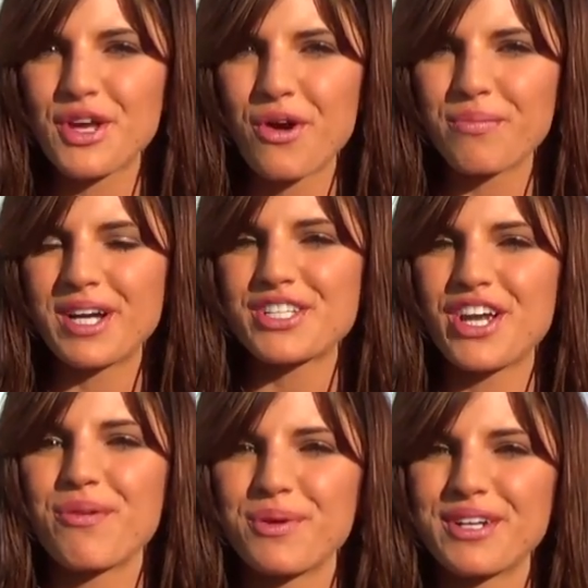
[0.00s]
so much.
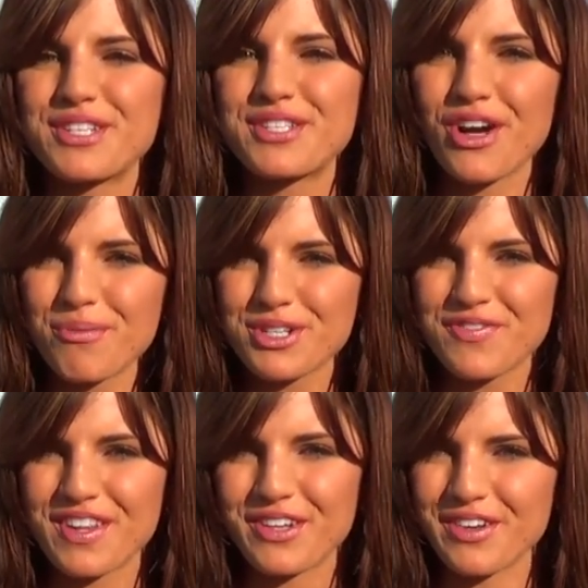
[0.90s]
I hope you had so much
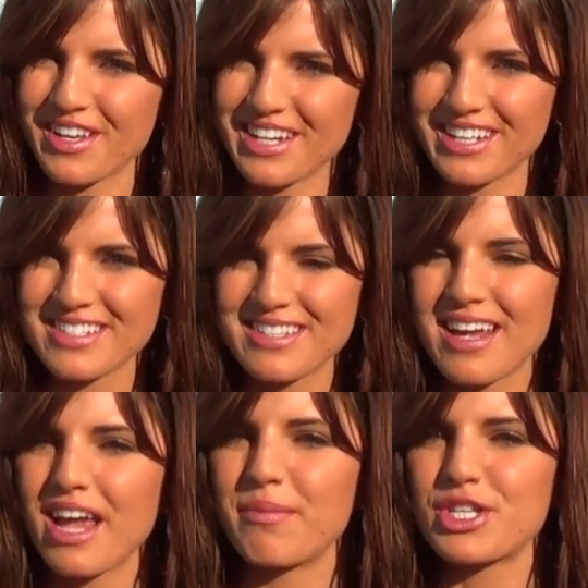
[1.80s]
fun learning the dance.
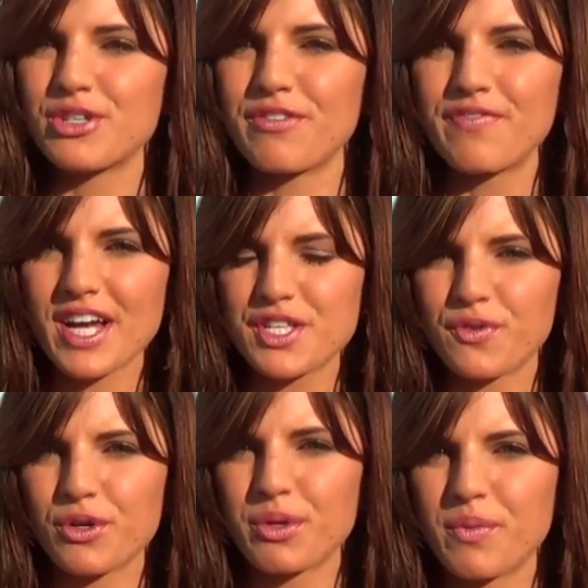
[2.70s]
And make sure and fast
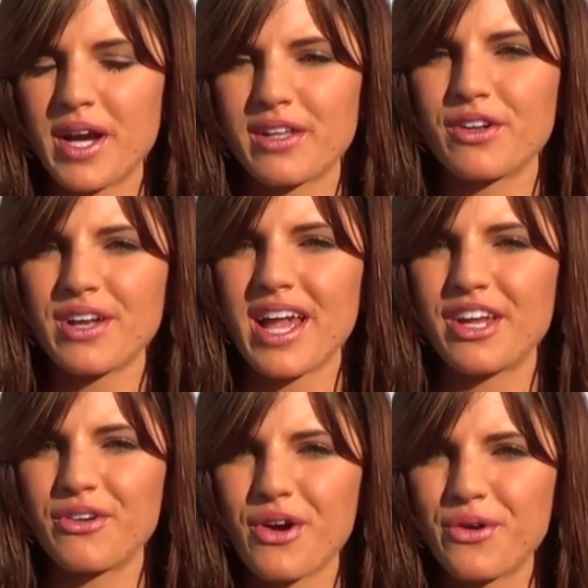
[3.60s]
forward, rewind, learn it
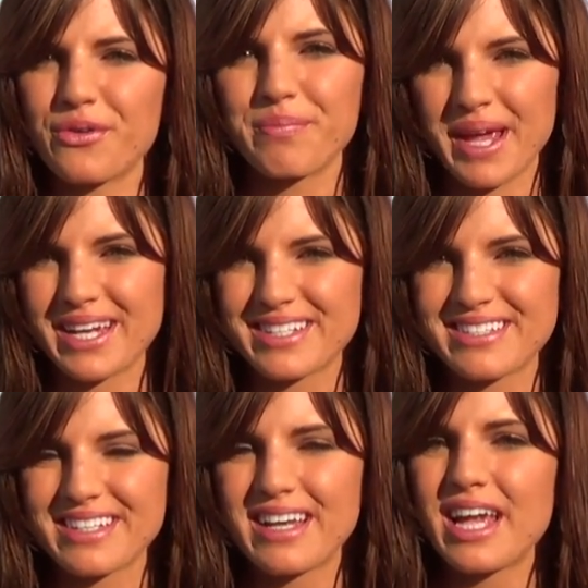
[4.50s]
at your own
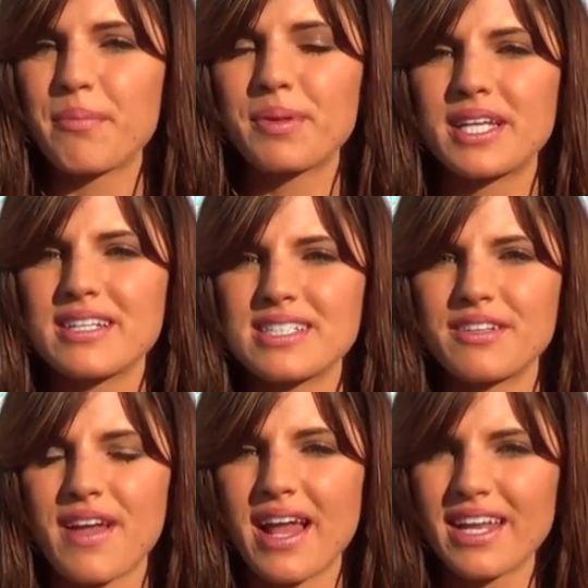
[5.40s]
pace. And please
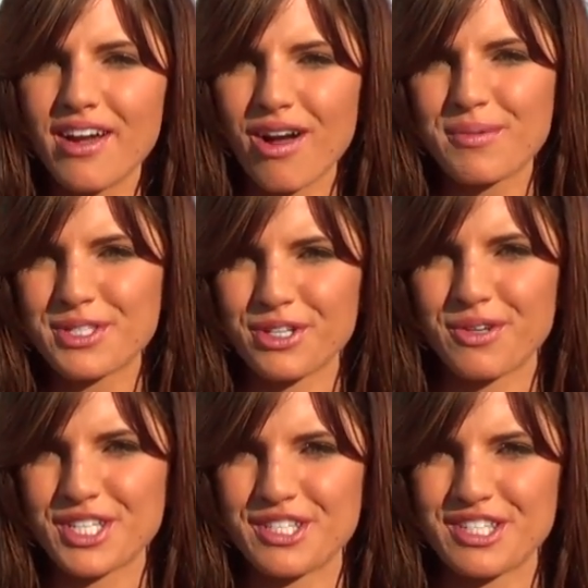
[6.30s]
leave any comments or
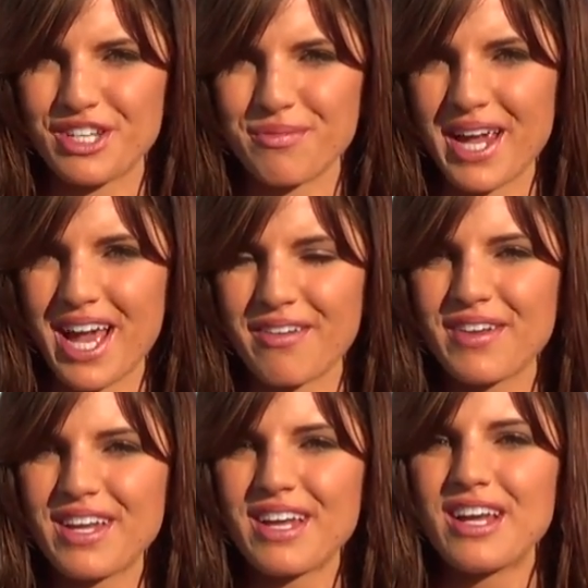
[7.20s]
questions that you might have
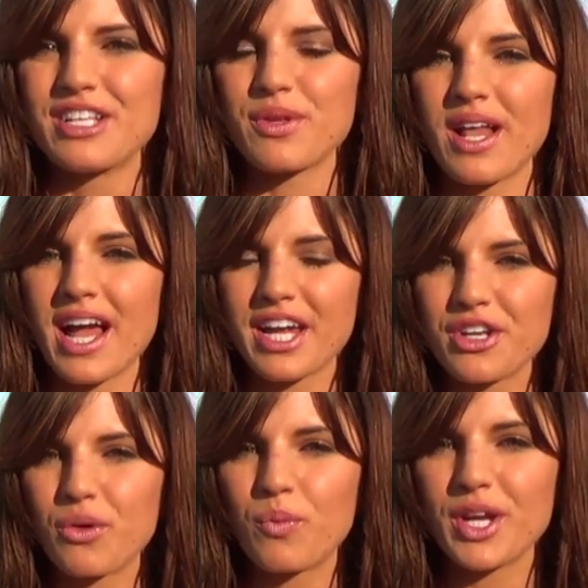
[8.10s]
so that I
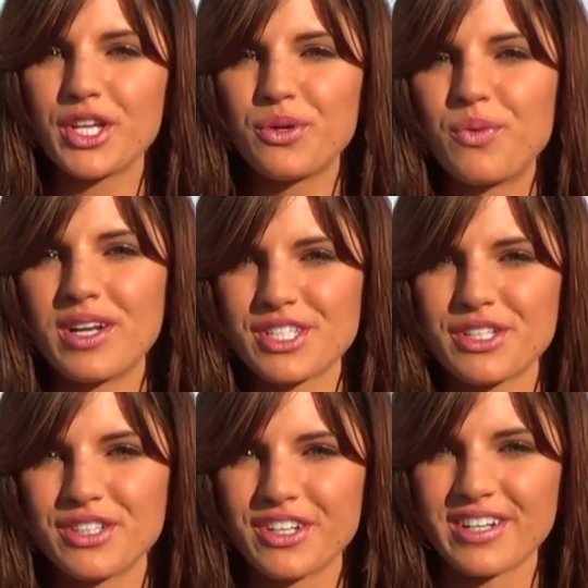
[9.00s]
can know what you want
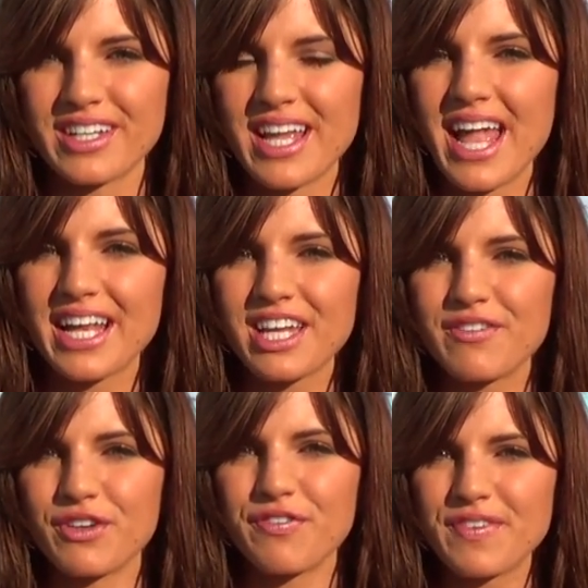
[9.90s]
to learn. Any
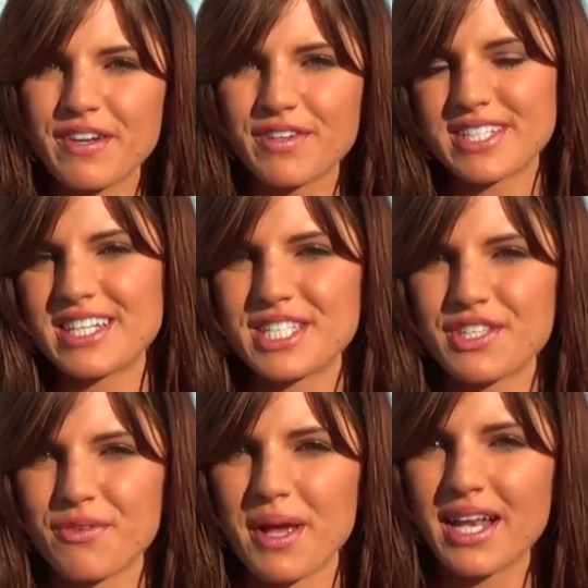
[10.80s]
of your favorite
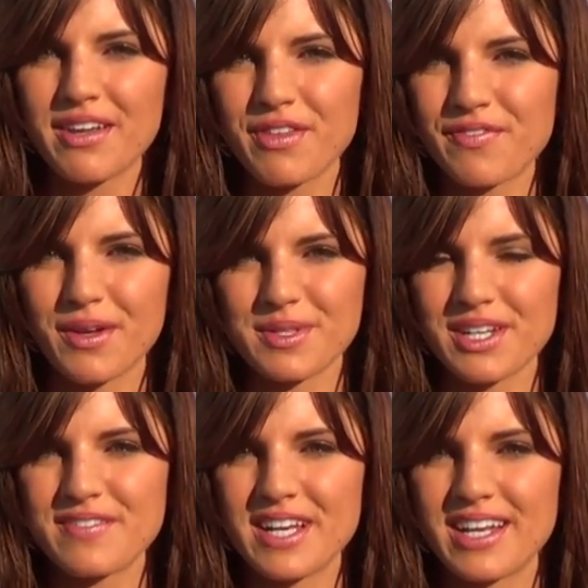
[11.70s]
dances from any of the films that
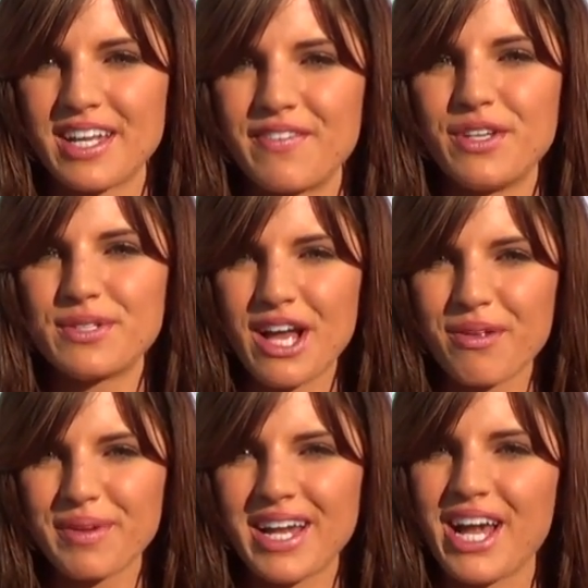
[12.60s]
I've done, if you
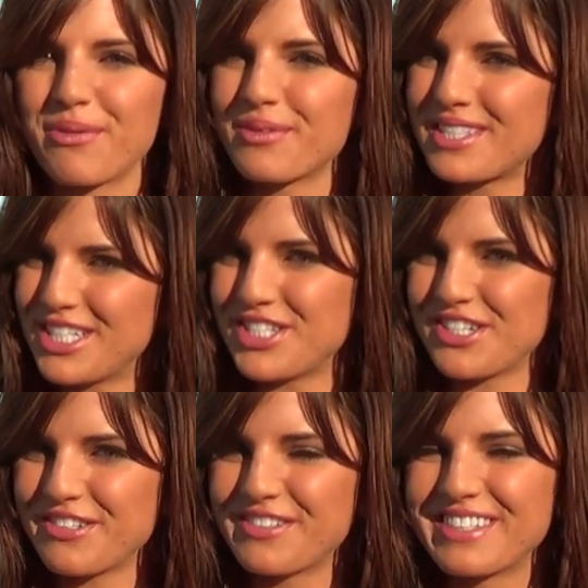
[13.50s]
tell me, I will teach
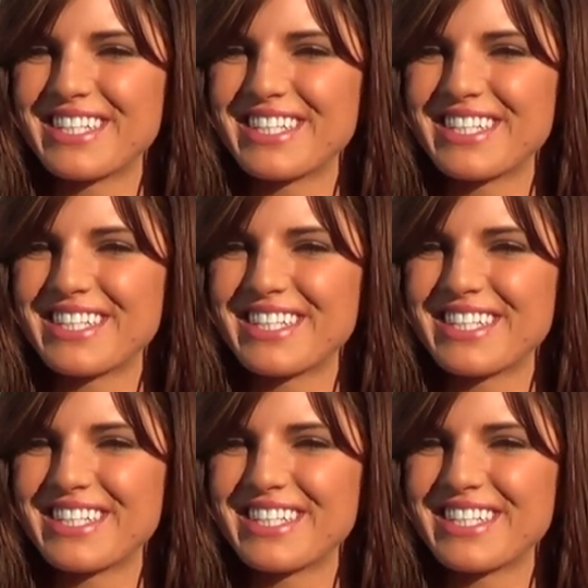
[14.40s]
you.